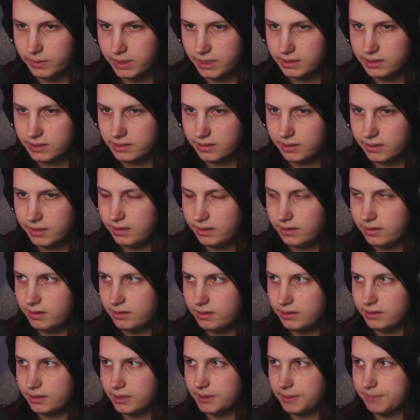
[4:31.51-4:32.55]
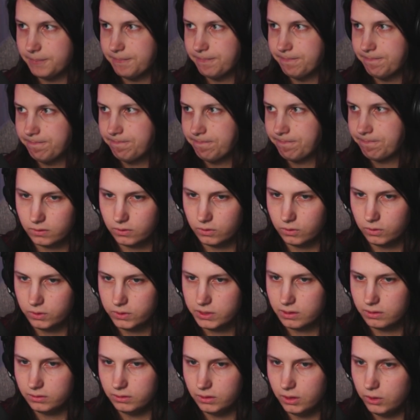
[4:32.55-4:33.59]
It's like the, or is
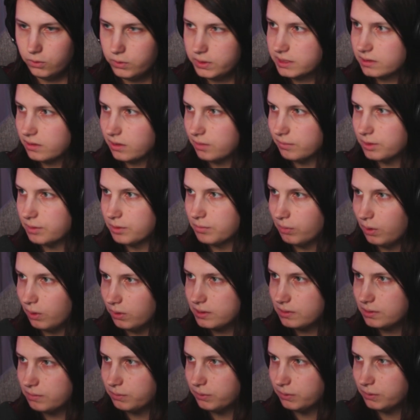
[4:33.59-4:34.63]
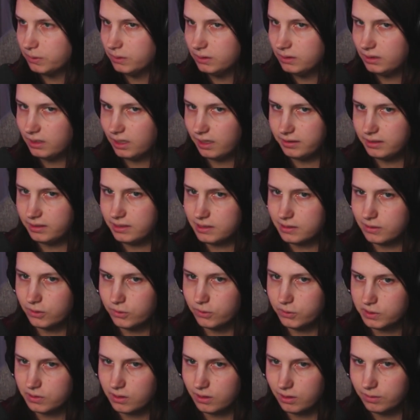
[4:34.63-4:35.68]
it the lowest common multiple? I think it's
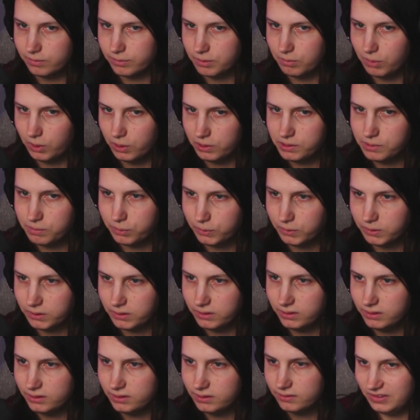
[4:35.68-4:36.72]
lowest common multiple.